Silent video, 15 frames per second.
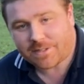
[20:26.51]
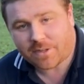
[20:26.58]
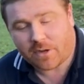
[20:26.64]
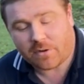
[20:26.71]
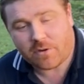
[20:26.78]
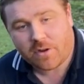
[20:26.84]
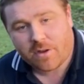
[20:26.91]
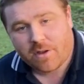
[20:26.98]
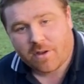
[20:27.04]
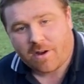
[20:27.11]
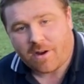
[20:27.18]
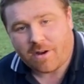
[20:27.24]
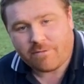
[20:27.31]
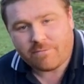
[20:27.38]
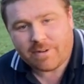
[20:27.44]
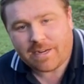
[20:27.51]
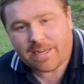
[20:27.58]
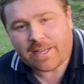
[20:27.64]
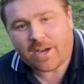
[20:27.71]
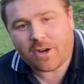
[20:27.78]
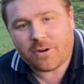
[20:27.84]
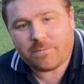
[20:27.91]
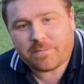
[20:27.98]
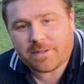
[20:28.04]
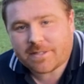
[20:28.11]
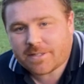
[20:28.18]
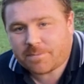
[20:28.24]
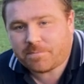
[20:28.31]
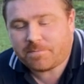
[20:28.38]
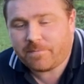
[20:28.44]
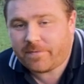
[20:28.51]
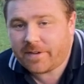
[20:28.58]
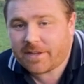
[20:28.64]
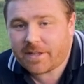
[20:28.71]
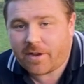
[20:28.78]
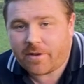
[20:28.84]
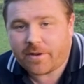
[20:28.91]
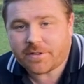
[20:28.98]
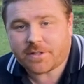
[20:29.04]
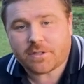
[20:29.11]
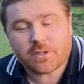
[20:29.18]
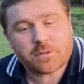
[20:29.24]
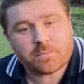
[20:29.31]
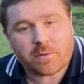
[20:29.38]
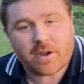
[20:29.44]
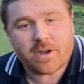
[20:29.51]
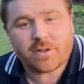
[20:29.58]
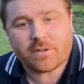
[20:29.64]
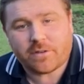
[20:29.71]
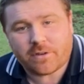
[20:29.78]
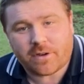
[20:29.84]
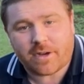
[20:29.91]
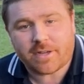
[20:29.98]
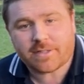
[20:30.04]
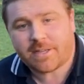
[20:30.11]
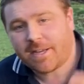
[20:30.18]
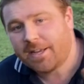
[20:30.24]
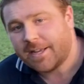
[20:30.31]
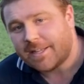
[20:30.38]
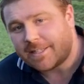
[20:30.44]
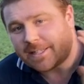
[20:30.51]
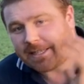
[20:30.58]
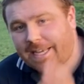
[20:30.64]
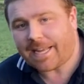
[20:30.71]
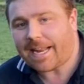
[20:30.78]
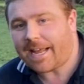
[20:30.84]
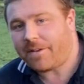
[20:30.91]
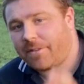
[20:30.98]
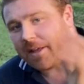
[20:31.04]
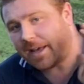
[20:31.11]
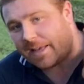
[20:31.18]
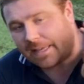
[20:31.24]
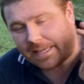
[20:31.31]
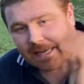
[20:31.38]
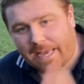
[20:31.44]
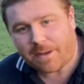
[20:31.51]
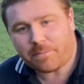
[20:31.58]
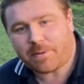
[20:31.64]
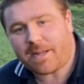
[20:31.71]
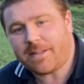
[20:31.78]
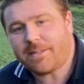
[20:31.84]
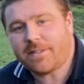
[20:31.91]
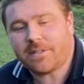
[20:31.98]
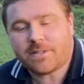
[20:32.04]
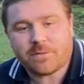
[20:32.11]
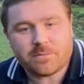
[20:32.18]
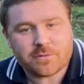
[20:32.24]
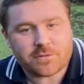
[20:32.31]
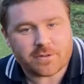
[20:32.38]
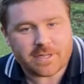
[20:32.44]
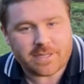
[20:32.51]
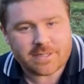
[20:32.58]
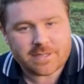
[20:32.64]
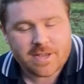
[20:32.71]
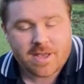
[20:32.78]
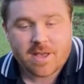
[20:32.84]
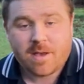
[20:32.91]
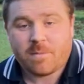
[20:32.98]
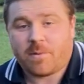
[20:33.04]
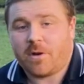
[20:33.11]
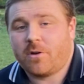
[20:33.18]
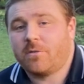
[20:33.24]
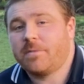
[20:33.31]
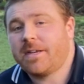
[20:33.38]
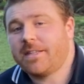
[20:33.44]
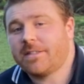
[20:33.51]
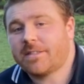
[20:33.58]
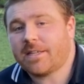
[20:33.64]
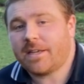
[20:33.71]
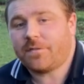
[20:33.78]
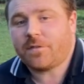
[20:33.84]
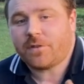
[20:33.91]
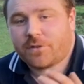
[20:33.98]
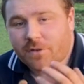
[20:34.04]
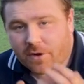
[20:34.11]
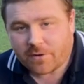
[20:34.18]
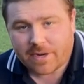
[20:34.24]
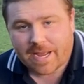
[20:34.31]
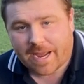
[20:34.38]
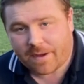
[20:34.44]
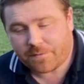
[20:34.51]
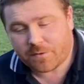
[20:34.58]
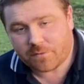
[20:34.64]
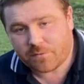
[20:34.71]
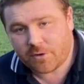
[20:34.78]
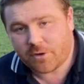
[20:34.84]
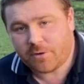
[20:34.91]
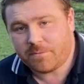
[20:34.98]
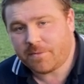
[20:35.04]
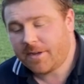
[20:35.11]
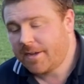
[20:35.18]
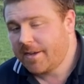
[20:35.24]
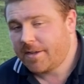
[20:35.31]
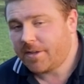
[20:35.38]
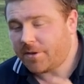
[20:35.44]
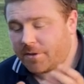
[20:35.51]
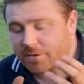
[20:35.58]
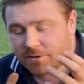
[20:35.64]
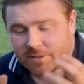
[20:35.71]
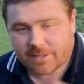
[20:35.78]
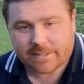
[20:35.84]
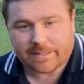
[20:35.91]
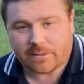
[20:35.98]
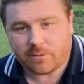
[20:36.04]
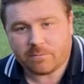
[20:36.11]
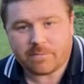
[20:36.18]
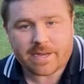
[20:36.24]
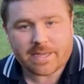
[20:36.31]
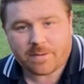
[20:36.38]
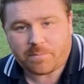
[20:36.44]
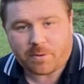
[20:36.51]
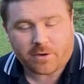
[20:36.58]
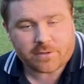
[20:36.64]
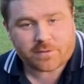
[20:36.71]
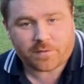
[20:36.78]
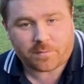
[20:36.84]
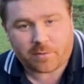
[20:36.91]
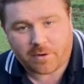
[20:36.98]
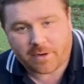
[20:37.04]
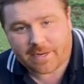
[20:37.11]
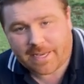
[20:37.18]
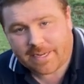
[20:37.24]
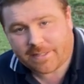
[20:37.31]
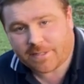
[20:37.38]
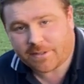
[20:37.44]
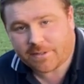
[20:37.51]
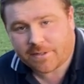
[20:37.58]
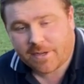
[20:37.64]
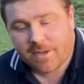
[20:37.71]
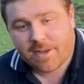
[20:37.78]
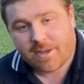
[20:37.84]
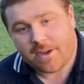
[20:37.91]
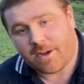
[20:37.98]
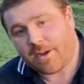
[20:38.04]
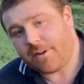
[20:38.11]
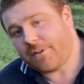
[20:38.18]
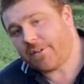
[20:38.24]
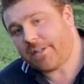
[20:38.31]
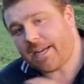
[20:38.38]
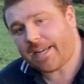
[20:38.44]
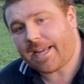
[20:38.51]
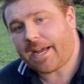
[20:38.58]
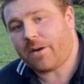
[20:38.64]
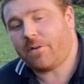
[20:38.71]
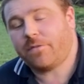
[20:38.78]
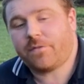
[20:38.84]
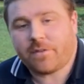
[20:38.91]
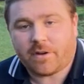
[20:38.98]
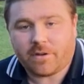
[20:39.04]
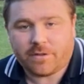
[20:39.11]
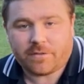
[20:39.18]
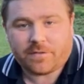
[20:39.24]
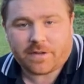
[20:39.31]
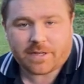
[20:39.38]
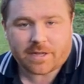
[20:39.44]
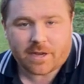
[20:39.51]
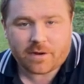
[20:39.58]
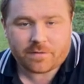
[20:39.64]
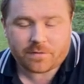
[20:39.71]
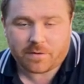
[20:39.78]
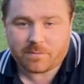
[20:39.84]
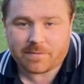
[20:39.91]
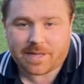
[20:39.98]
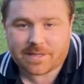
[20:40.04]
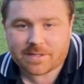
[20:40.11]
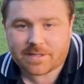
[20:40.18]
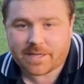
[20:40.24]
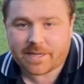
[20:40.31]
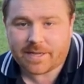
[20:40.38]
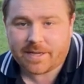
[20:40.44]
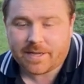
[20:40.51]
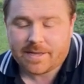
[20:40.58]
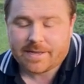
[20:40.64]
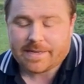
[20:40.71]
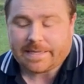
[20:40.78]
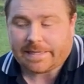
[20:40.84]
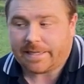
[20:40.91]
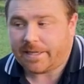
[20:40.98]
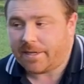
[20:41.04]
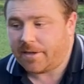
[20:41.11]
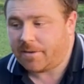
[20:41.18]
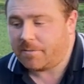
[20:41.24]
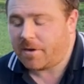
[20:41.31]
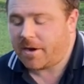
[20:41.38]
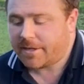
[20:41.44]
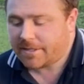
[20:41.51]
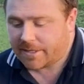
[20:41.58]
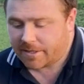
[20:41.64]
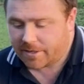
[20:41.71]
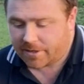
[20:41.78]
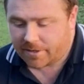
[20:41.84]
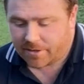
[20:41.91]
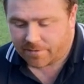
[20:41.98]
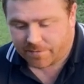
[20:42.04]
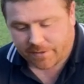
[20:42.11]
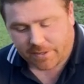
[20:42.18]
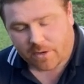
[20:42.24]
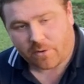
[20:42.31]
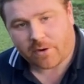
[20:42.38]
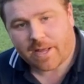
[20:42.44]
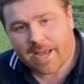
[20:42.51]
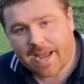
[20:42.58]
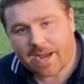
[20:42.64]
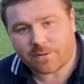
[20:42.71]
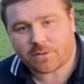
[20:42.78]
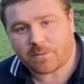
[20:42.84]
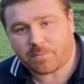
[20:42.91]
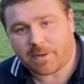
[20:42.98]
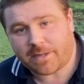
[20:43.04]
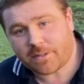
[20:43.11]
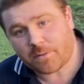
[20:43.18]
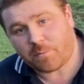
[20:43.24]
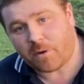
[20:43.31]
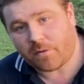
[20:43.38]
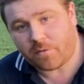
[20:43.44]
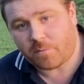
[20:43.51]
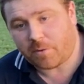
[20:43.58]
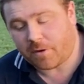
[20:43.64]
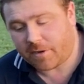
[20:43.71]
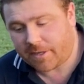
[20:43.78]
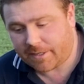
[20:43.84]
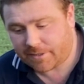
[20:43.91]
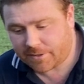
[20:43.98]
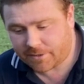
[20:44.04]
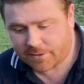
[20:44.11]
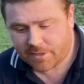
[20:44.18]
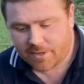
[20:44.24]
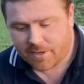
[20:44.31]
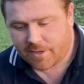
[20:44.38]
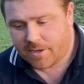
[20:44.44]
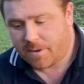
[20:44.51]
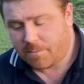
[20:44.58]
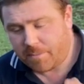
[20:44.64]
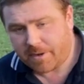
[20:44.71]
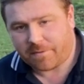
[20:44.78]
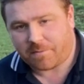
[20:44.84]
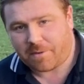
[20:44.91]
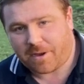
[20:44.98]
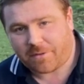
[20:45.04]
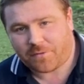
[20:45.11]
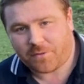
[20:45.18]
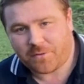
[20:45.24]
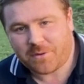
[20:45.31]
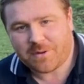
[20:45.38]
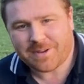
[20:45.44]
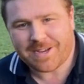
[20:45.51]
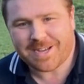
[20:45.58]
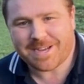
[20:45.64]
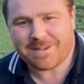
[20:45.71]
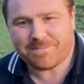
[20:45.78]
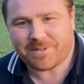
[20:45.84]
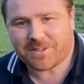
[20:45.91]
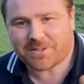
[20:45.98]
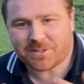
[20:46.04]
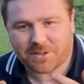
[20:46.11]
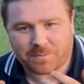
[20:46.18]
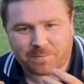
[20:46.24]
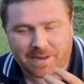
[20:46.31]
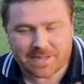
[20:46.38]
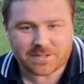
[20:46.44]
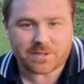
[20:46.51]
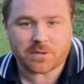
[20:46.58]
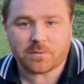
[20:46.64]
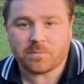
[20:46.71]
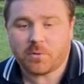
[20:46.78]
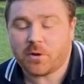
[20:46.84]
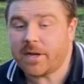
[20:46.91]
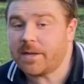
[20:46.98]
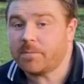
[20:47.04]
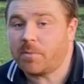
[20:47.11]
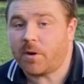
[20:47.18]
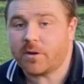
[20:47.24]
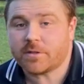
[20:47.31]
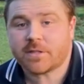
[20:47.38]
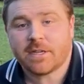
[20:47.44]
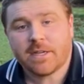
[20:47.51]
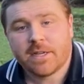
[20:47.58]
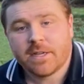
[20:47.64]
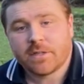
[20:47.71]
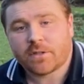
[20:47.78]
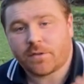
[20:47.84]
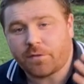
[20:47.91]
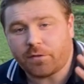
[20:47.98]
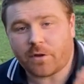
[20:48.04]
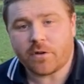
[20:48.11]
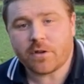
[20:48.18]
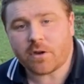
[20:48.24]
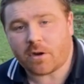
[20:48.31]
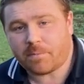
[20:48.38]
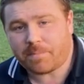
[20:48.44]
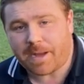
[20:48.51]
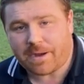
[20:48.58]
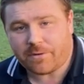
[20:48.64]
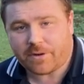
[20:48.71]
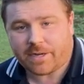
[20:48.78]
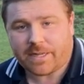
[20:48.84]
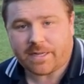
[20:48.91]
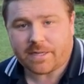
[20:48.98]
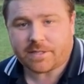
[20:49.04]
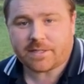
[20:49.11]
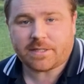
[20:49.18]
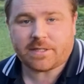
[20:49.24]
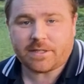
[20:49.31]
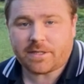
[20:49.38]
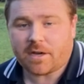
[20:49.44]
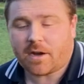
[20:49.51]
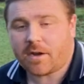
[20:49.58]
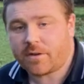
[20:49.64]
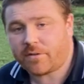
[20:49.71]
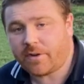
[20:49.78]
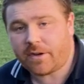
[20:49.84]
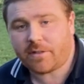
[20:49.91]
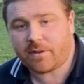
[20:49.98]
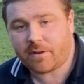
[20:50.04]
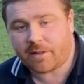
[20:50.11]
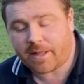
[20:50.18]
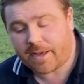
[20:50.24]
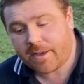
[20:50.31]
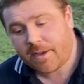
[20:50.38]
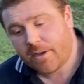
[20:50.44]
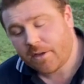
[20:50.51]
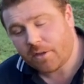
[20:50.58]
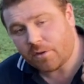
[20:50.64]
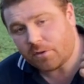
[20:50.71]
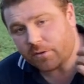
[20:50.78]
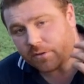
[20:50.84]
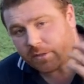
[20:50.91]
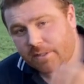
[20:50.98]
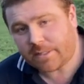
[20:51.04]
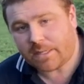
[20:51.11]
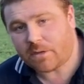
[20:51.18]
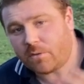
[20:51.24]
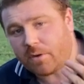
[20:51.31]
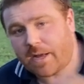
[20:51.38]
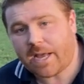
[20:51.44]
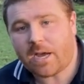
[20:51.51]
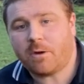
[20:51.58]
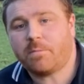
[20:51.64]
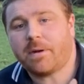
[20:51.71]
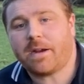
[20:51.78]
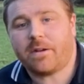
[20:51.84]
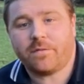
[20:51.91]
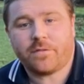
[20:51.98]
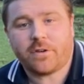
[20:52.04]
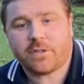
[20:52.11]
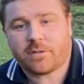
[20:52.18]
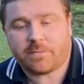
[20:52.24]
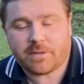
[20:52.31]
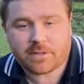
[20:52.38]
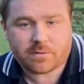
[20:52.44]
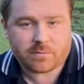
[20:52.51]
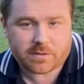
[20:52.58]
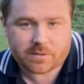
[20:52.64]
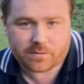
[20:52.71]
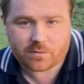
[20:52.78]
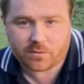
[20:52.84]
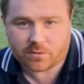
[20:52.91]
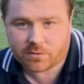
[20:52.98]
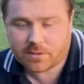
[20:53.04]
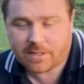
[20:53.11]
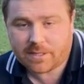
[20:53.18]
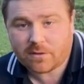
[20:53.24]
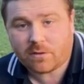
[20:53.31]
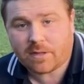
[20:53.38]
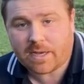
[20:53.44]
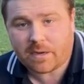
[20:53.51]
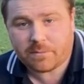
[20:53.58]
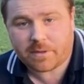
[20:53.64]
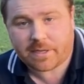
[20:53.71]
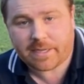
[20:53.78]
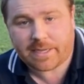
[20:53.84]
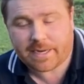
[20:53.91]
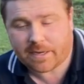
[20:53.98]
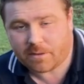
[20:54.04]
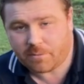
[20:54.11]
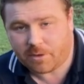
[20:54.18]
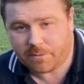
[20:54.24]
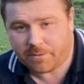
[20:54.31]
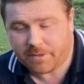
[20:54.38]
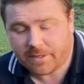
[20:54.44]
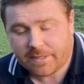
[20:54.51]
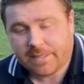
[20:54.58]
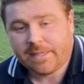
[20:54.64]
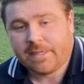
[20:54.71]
So I really hope this video has inspired you guys to get out there, get planting some trees, by all means if you don't have the room you can still make pots for pollinators uh, and check out on the video from last year um, I did a, a, video on how to plant a pot for pollinators bit of a mouthful uh, but the sort of plants you can put in pots so if you've only got a balcony in a city garden or anything like that you can still help our invertebrates which of course need all the help they can get at the moment